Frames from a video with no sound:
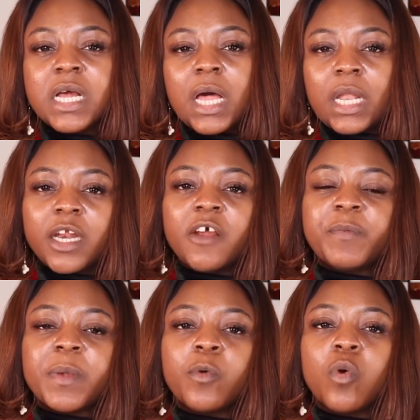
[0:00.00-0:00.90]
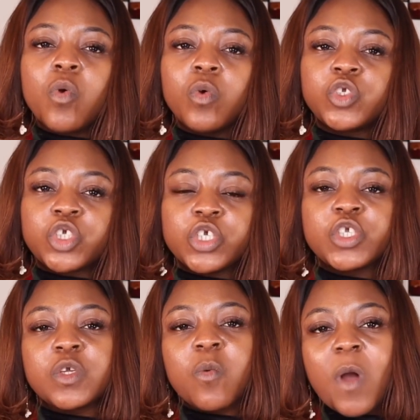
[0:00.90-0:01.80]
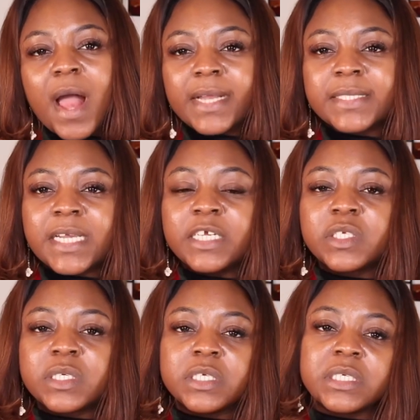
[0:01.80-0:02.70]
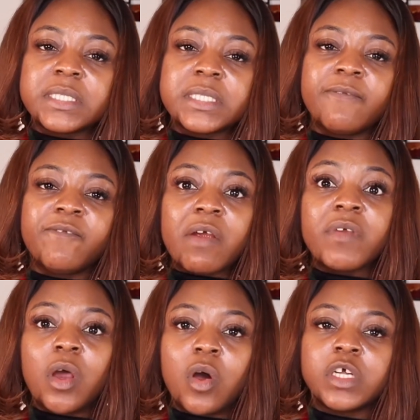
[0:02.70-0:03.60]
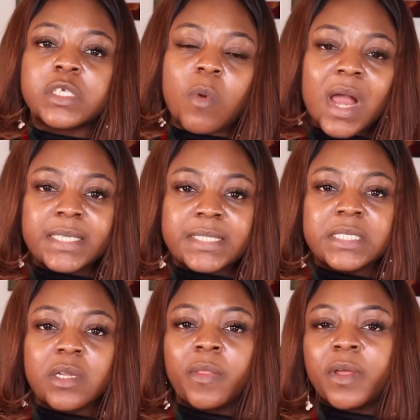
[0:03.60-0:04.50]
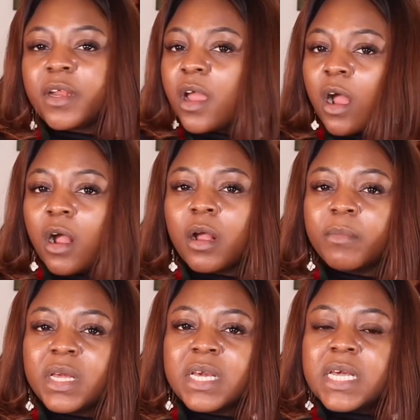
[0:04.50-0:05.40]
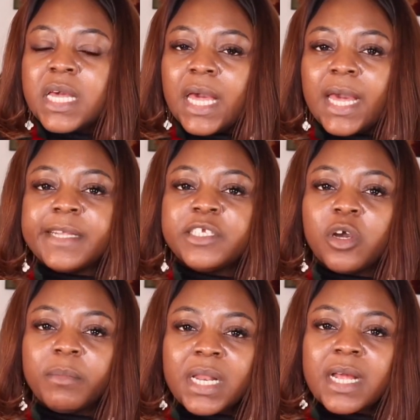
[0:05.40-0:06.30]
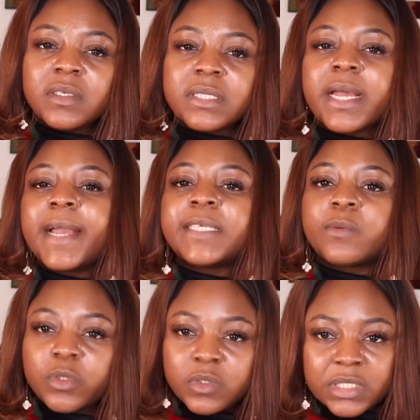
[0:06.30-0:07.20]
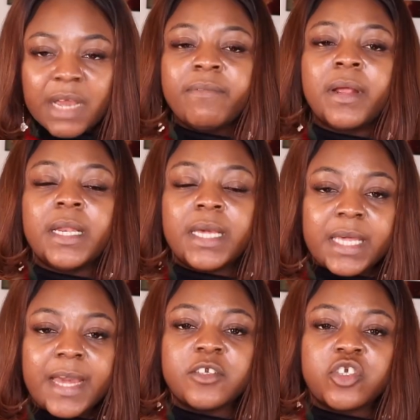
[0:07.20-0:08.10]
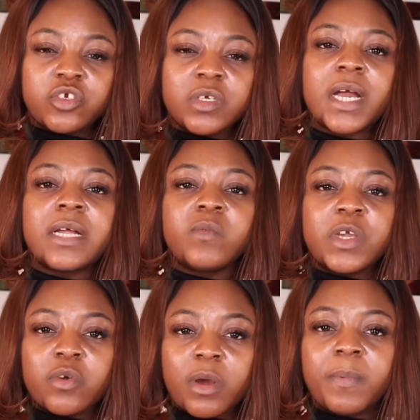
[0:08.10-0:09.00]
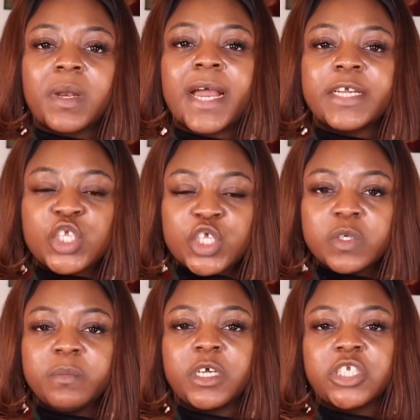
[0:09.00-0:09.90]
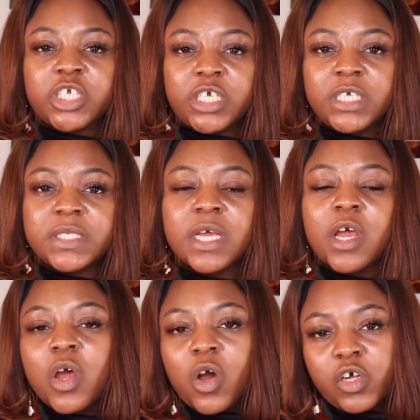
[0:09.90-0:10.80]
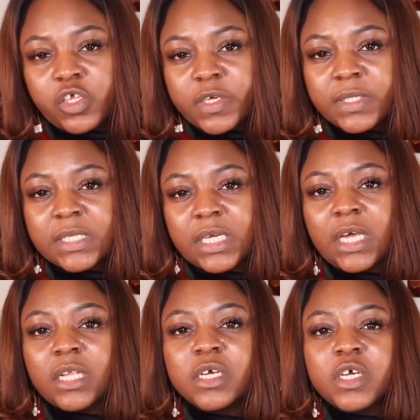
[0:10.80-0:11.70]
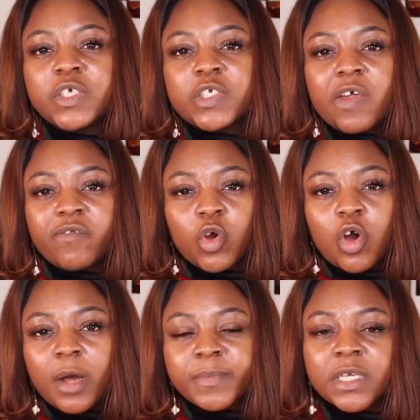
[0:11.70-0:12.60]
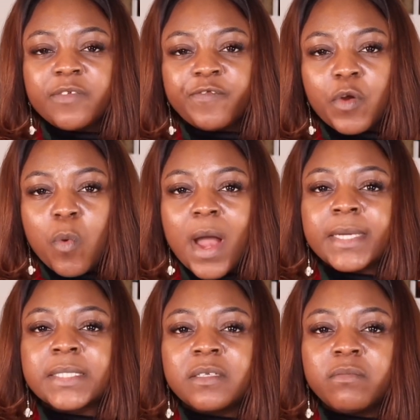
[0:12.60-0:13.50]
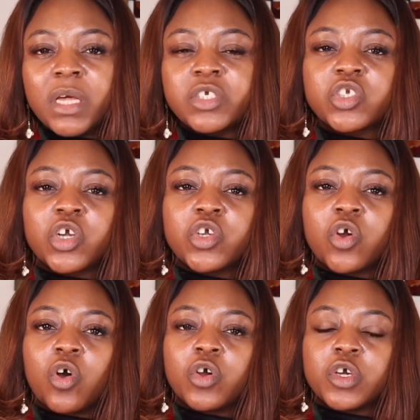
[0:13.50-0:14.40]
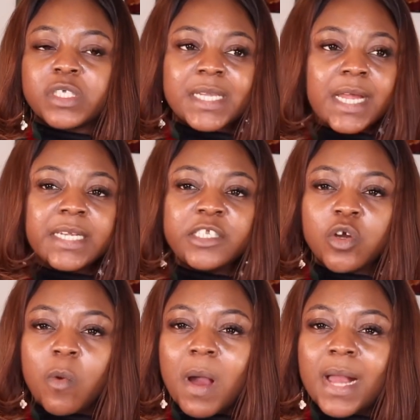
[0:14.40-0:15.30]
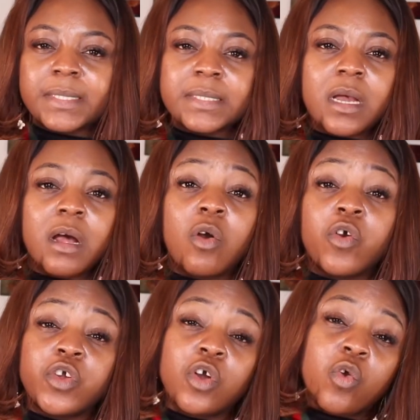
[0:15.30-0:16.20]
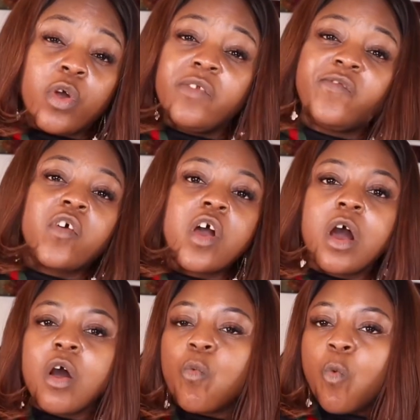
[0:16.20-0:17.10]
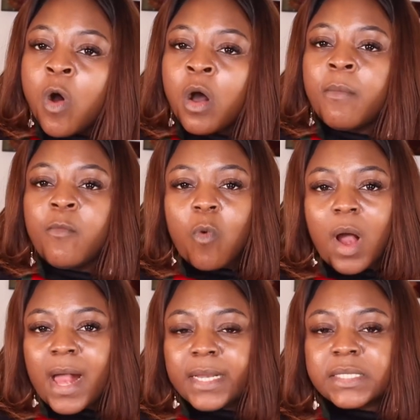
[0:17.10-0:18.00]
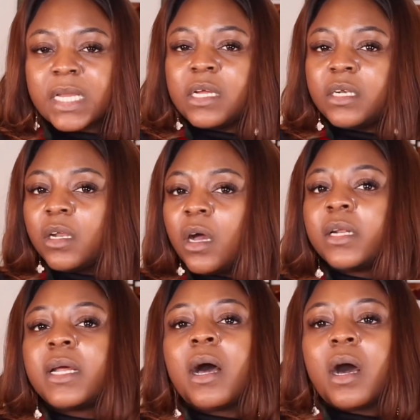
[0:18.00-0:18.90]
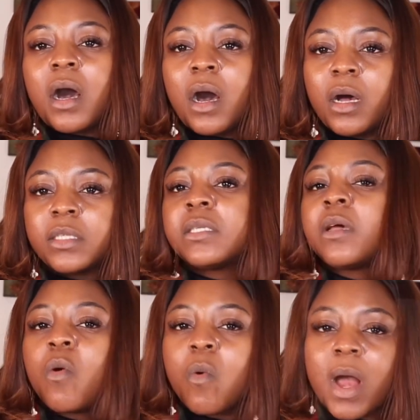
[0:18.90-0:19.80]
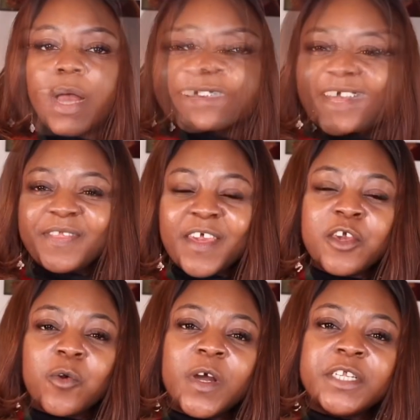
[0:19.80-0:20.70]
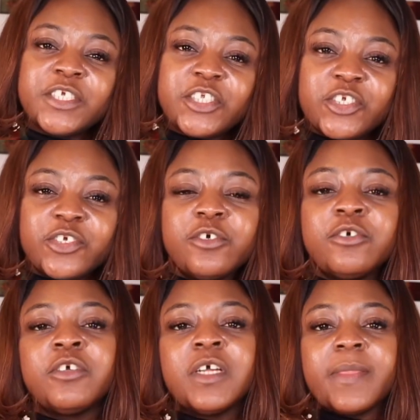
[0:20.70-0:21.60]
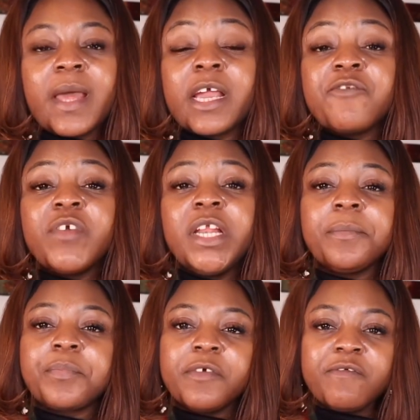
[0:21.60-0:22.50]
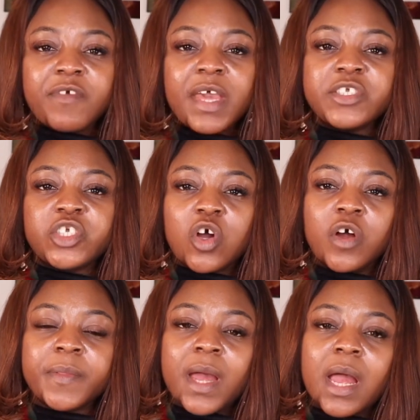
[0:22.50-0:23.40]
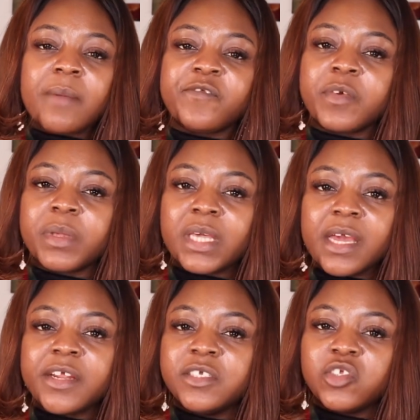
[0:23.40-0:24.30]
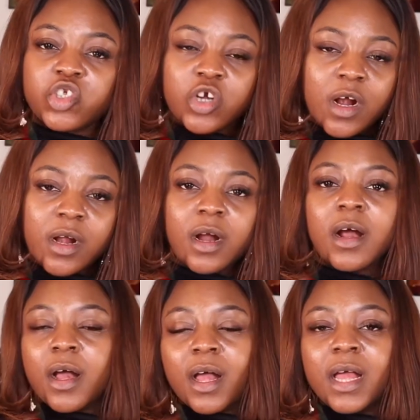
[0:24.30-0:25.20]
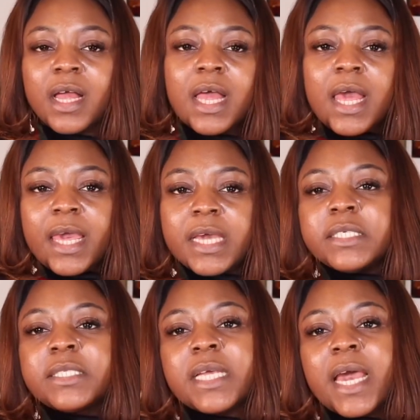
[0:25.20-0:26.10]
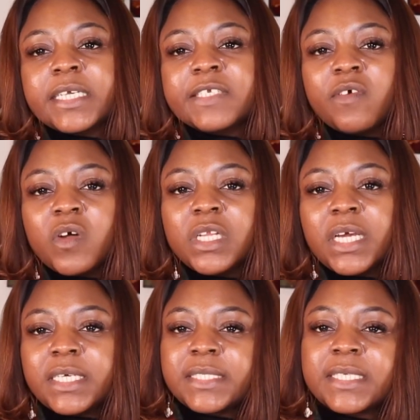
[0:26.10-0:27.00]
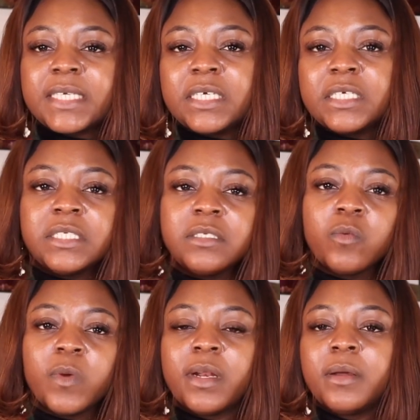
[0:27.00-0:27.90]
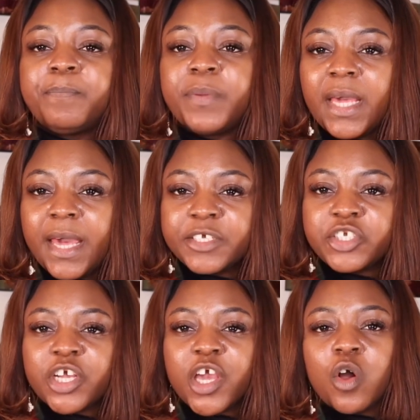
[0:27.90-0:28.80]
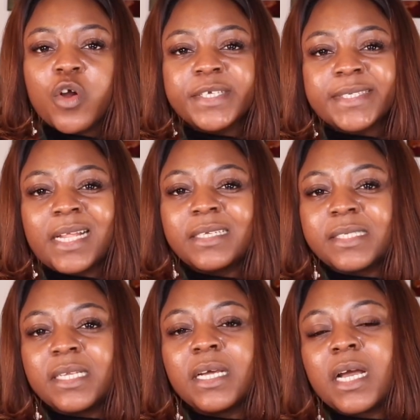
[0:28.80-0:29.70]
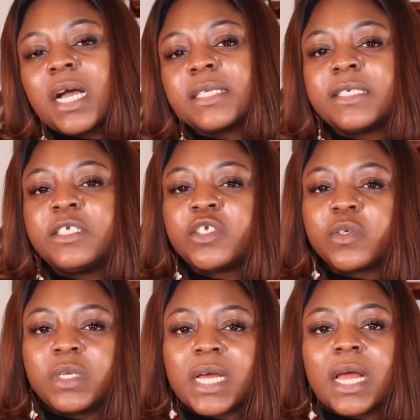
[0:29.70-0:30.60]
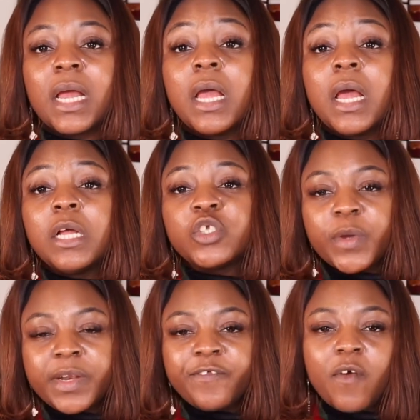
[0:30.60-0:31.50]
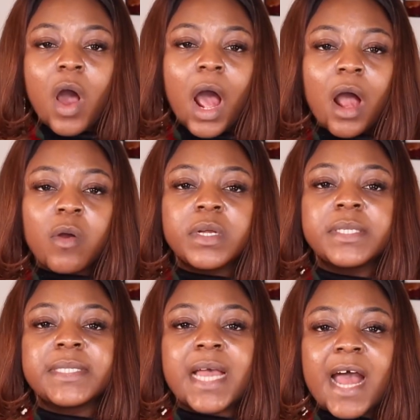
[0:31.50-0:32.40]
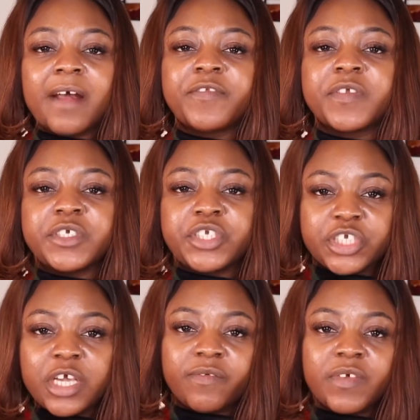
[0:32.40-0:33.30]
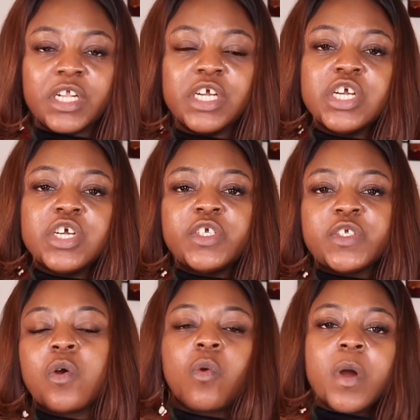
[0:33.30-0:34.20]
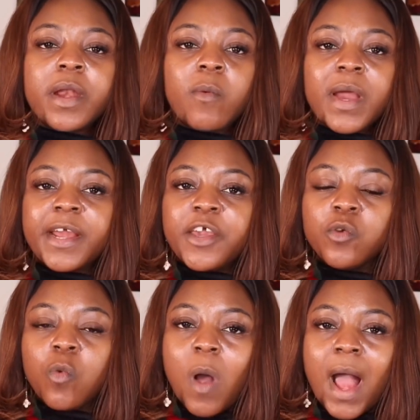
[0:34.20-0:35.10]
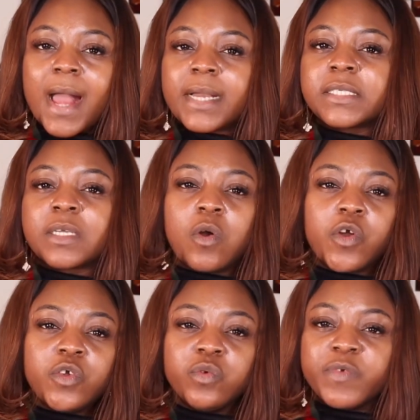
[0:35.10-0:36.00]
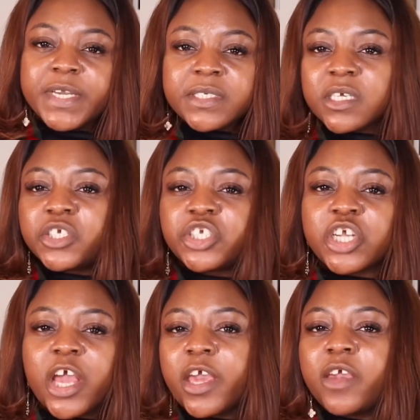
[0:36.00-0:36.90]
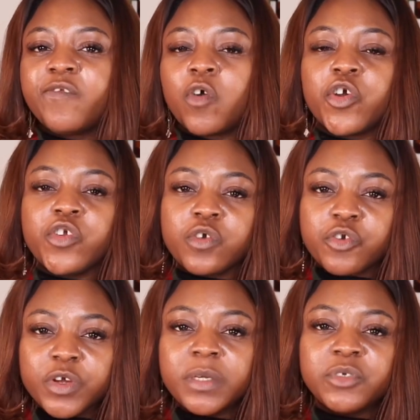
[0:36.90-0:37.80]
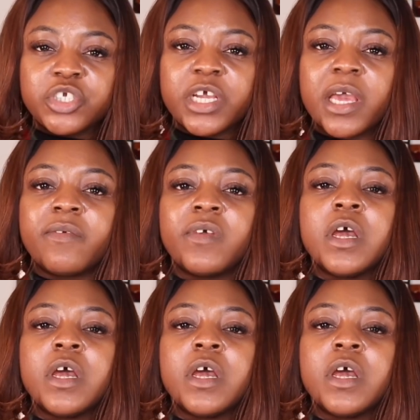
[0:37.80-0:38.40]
A lot of people who choose to wax tend to use very hot waxes under their arm, and your melanocytes will definitely get triggered when you apply too much heat on your skin. So if you're opting for waxing, make sure you're telling your waxer, or you're going for a warm wax, not a hot wax. Another thing you want to do that can really prevent your underarm from getting darker is exfoliating with a BHA or a salicylic acid toner 24 hours after shaving. So whether you wax or you razor shave or you cream shave,